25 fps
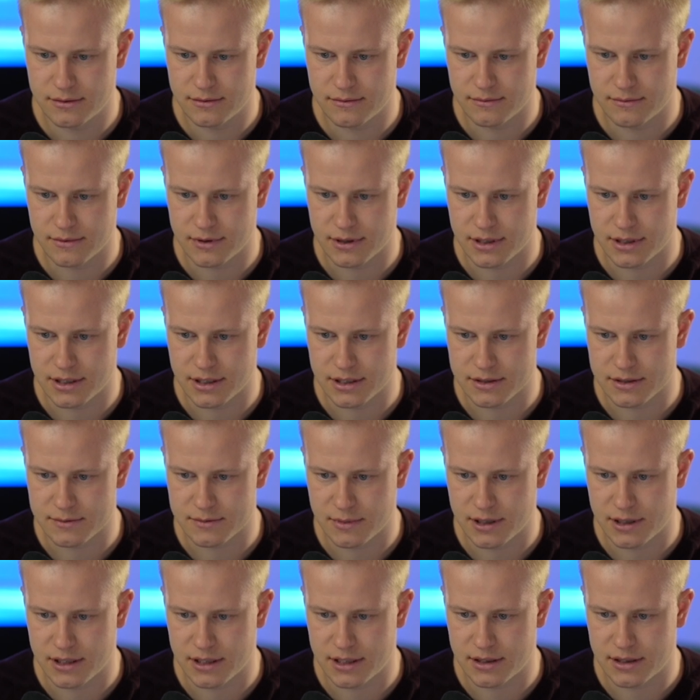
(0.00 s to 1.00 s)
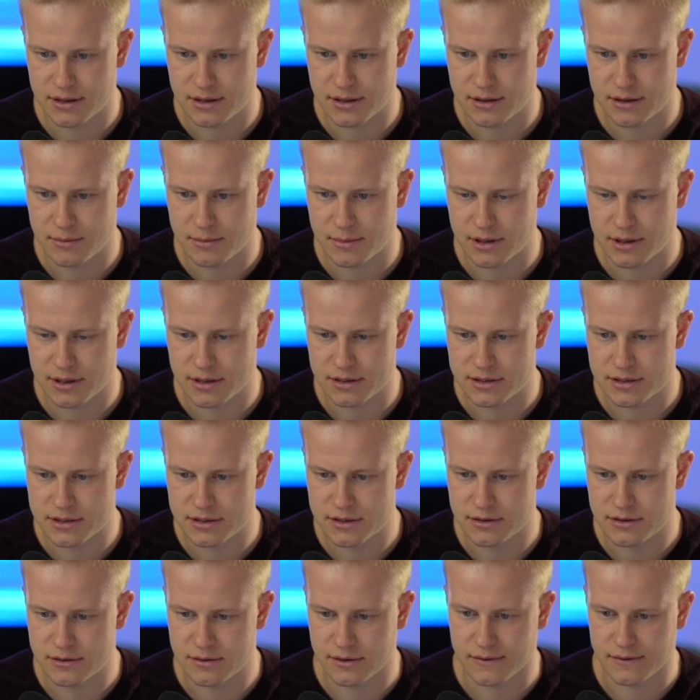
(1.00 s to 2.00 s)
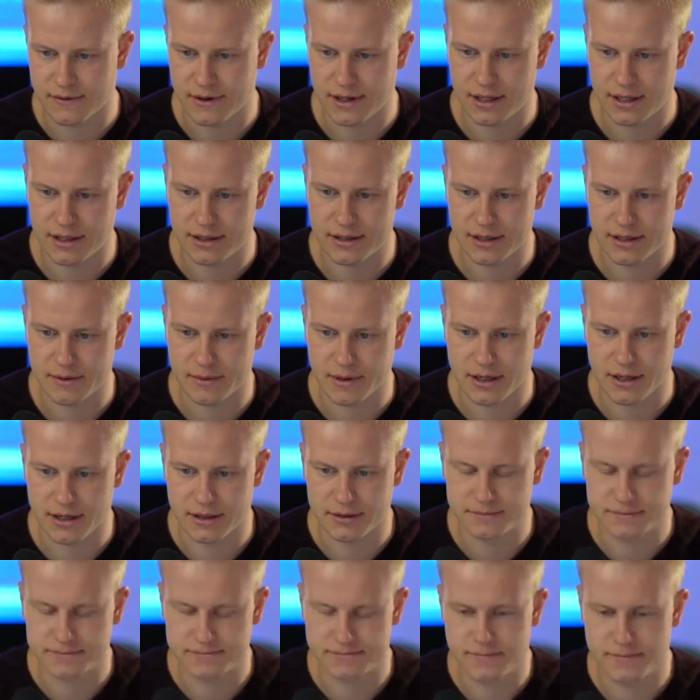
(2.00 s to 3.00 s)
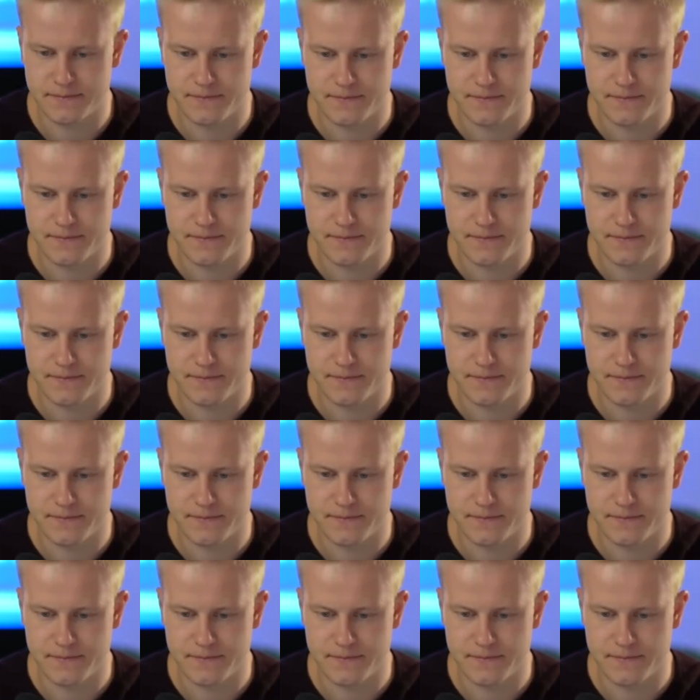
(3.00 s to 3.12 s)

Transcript: where is my image URL? There we go.